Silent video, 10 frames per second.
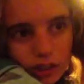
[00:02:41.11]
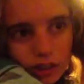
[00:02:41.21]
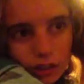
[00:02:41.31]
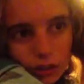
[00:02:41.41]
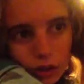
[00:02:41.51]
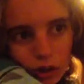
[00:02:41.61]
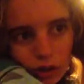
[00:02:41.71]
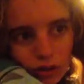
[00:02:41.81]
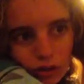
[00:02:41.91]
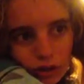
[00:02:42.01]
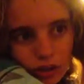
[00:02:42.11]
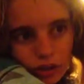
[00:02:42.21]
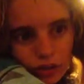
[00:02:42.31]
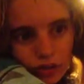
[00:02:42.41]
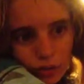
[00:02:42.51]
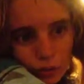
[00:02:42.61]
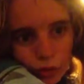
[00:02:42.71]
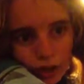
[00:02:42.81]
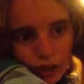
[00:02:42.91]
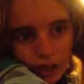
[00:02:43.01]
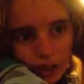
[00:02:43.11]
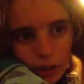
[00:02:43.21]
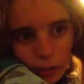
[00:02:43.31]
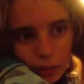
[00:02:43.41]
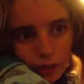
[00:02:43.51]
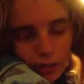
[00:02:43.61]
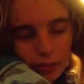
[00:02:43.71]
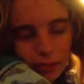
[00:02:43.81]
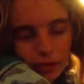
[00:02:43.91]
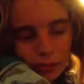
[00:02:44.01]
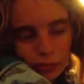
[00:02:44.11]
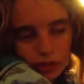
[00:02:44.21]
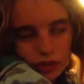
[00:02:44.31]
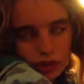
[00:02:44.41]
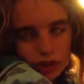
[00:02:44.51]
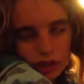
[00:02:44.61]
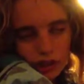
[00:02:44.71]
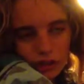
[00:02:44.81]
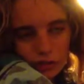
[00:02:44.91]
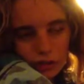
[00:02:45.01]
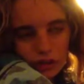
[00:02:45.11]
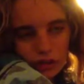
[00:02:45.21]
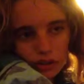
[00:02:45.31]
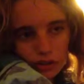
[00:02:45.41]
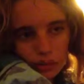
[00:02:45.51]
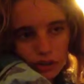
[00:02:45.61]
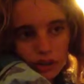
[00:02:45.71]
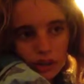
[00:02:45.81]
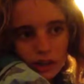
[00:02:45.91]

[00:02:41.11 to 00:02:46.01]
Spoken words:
a lot of the reasons for why my depression was genetic, partially, but